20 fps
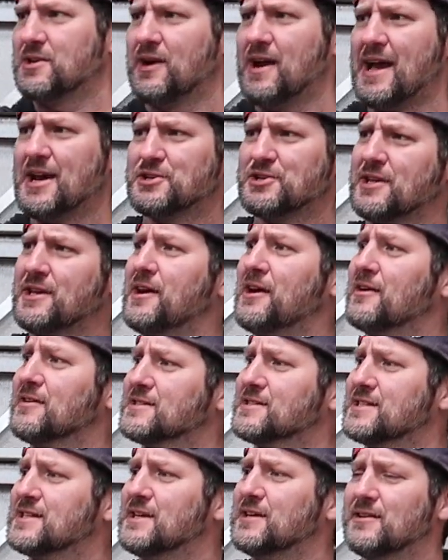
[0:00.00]
are actually all
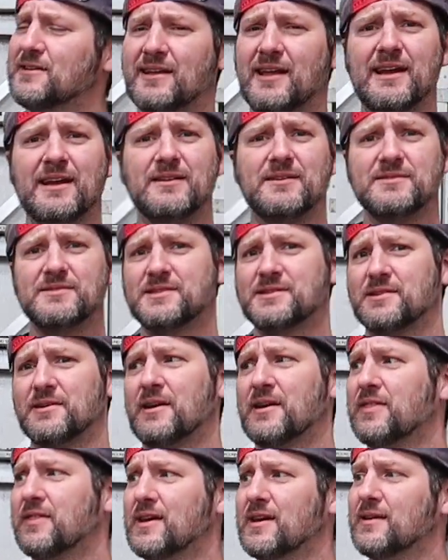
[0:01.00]
sealed Legos, so
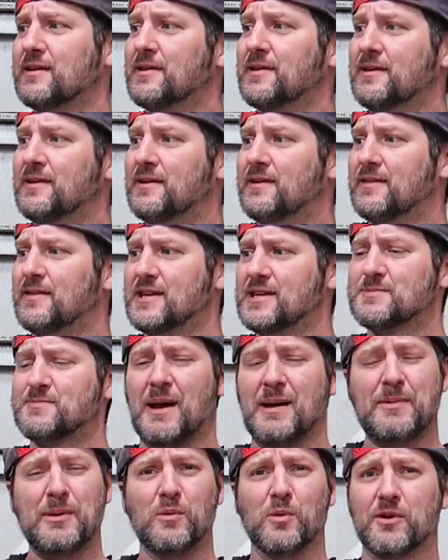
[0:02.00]
I think these
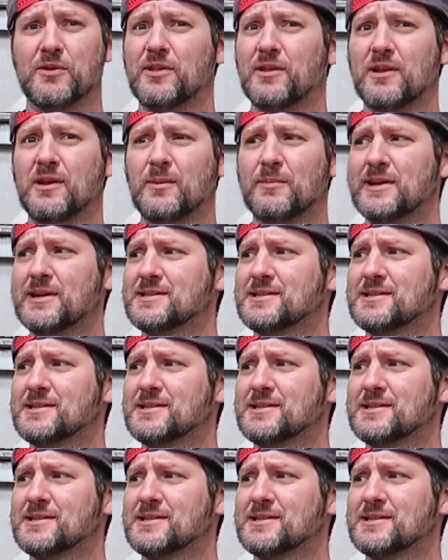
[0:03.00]
might be worth a little bit of